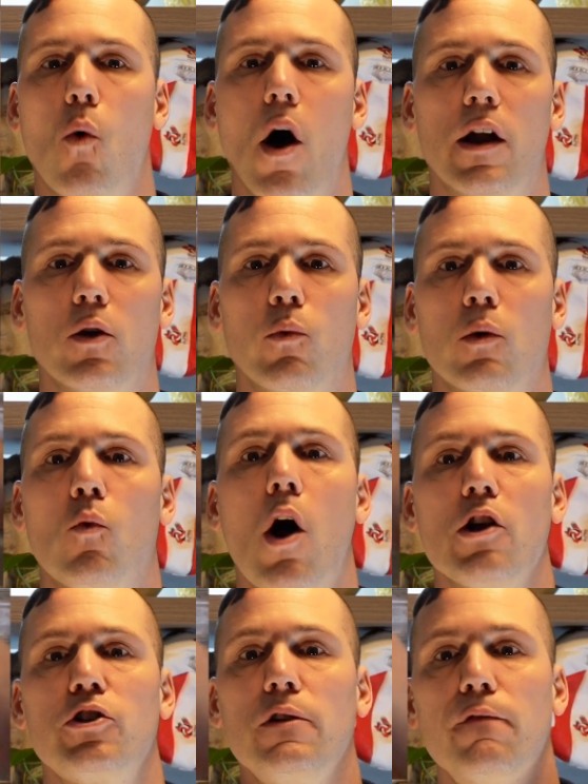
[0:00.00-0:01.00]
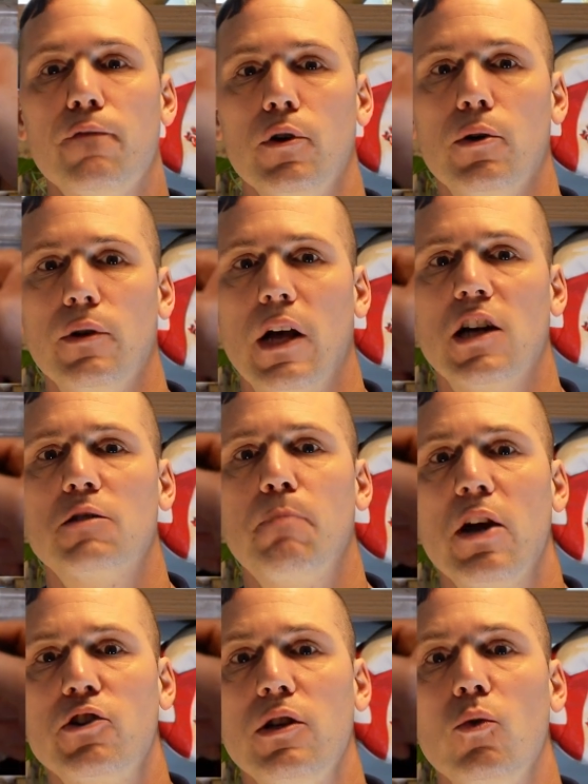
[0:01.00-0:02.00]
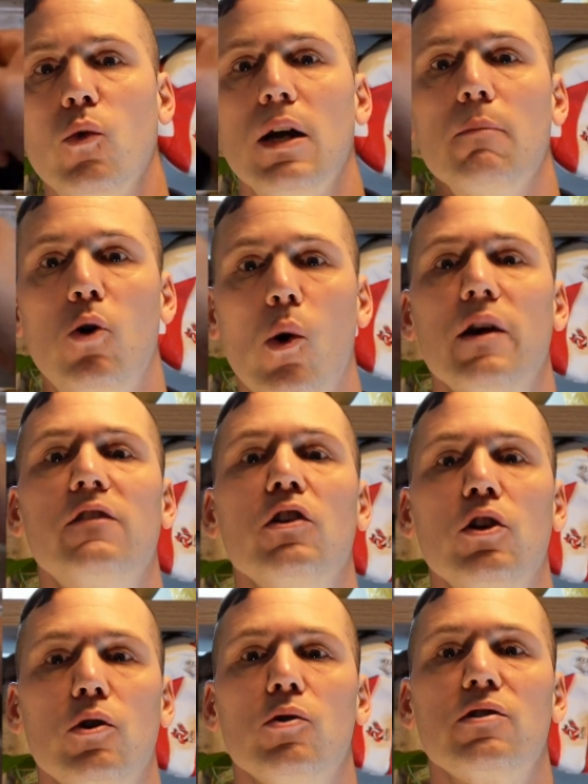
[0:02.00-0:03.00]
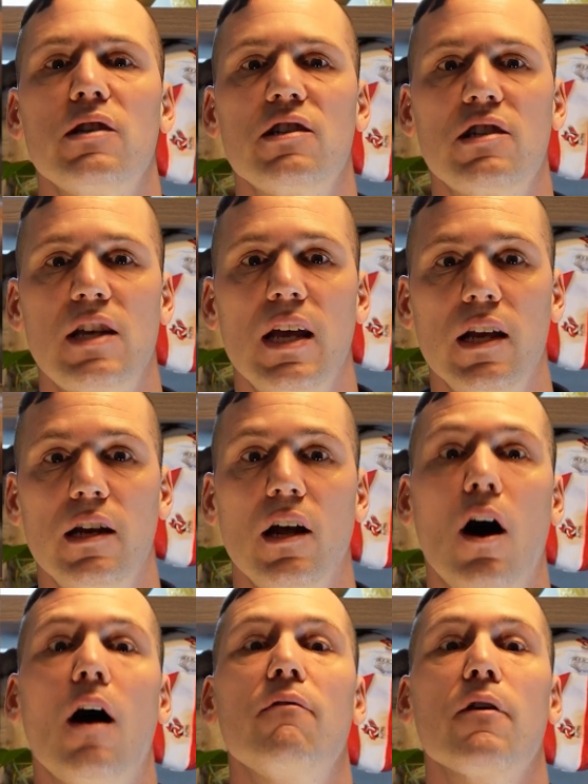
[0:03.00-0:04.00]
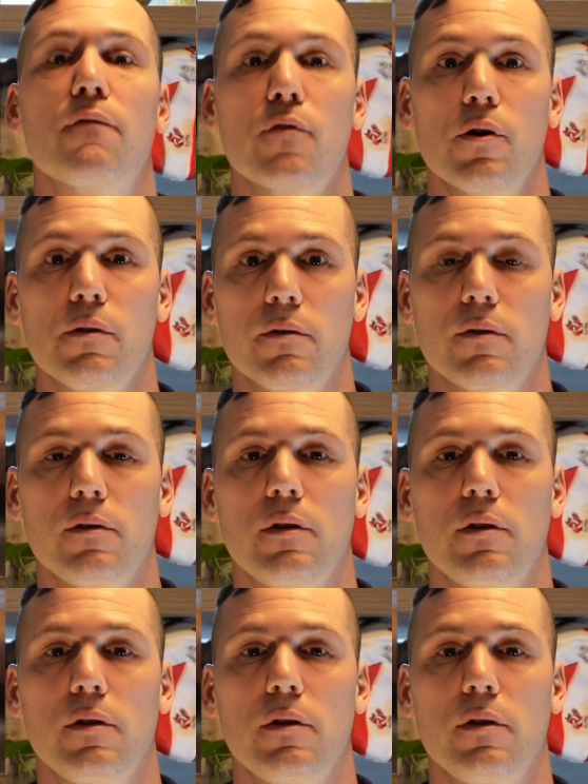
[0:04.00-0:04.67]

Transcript: water when washing fruit, especially when I'm going to use the skin of the fruit.